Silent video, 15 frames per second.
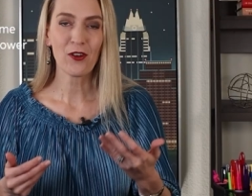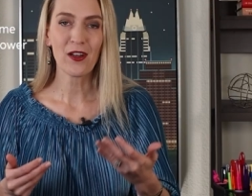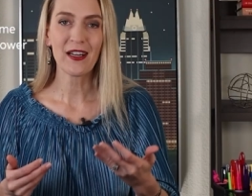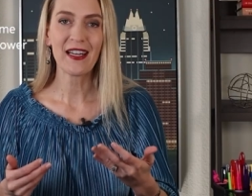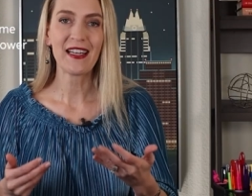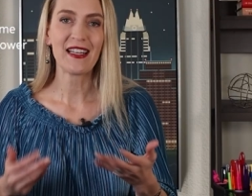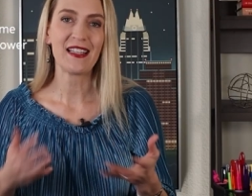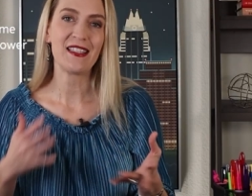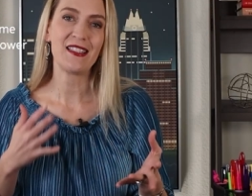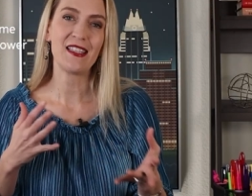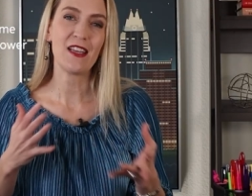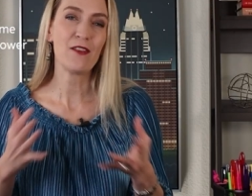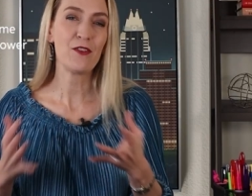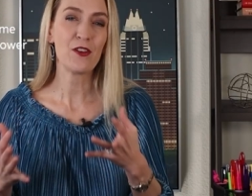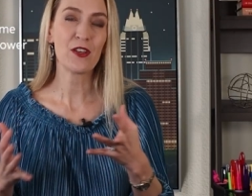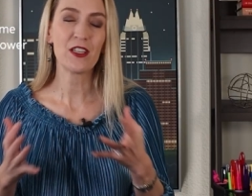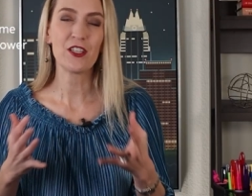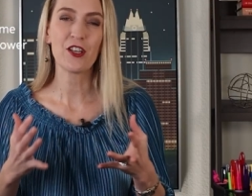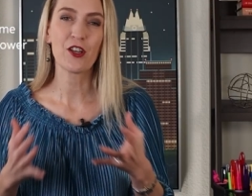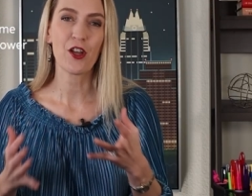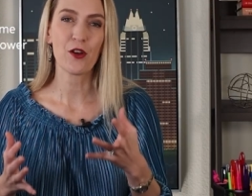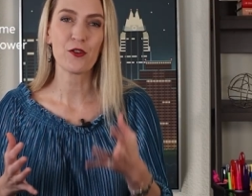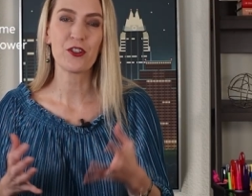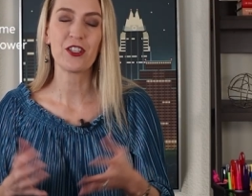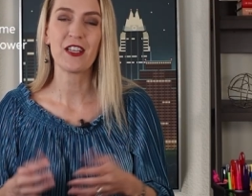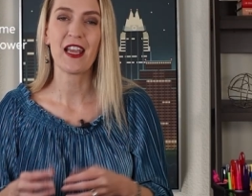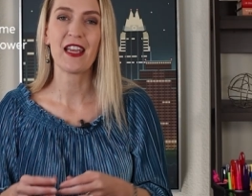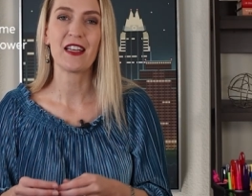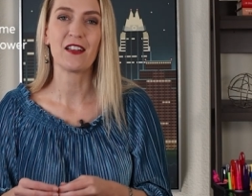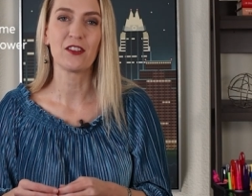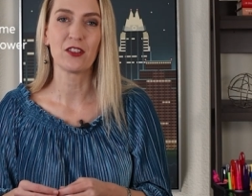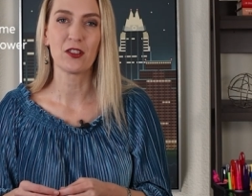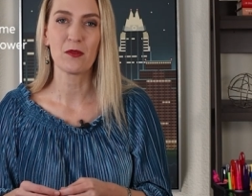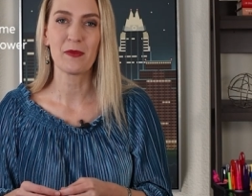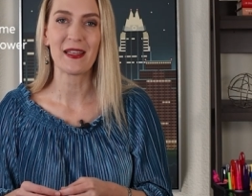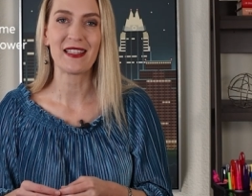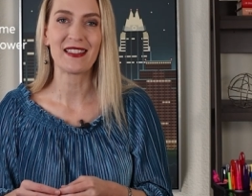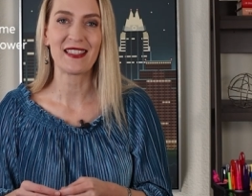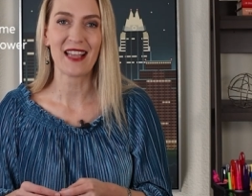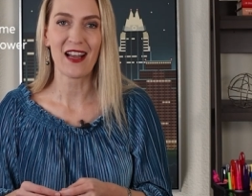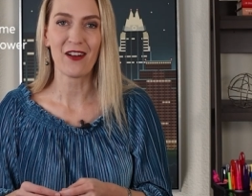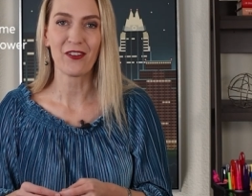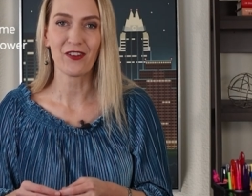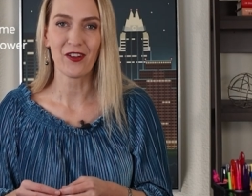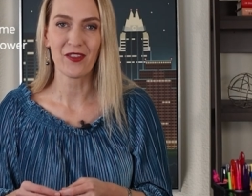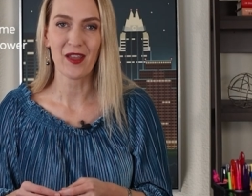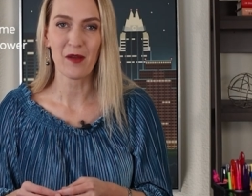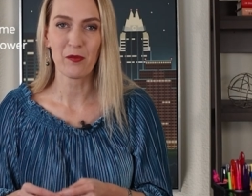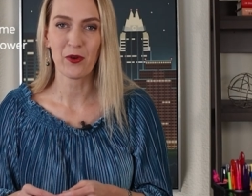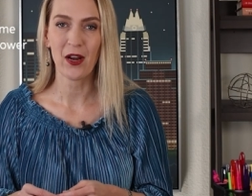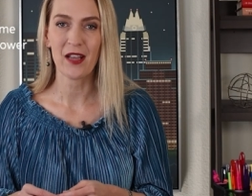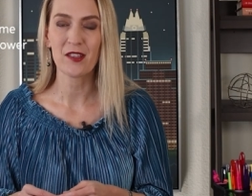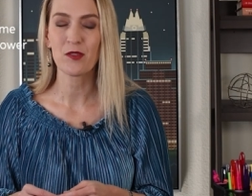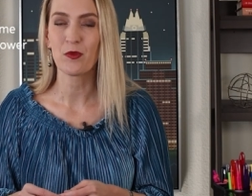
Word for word: on it and see if you can negotiate a little bit down on that price